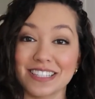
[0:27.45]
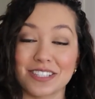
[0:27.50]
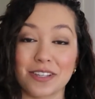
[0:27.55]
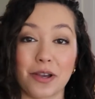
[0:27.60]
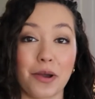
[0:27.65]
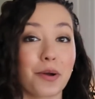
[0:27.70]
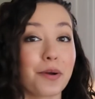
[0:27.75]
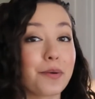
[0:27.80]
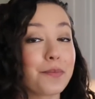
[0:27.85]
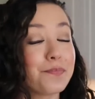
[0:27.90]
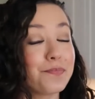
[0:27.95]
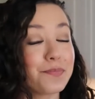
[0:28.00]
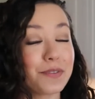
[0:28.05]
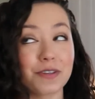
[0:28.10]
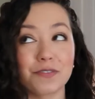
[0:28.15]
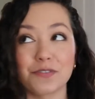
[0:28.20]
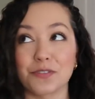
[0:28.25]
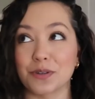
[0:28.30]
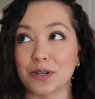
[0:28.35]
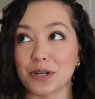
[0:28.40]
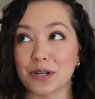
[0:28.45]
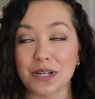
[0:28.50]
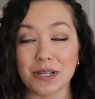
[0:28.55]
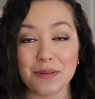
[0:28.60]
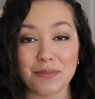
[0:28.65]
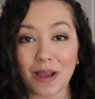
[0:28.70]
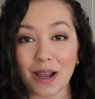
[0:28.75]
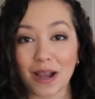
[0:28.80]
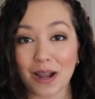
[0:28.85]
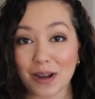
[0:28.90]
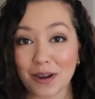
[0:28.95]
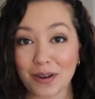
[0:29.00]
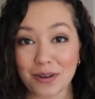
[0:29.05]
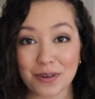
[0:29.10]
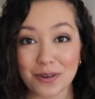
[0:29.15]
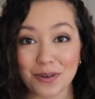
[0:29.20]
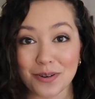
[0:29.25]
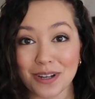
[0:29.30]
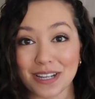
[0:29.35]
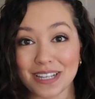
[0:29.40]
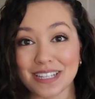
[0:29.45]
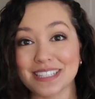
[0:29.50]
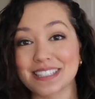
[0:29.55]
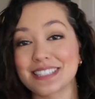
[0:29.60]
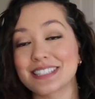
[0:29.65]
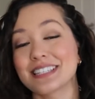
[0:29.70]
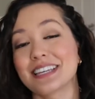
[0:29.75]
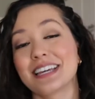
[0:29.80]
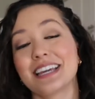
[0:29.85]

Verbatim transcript: So if you hear any background noise,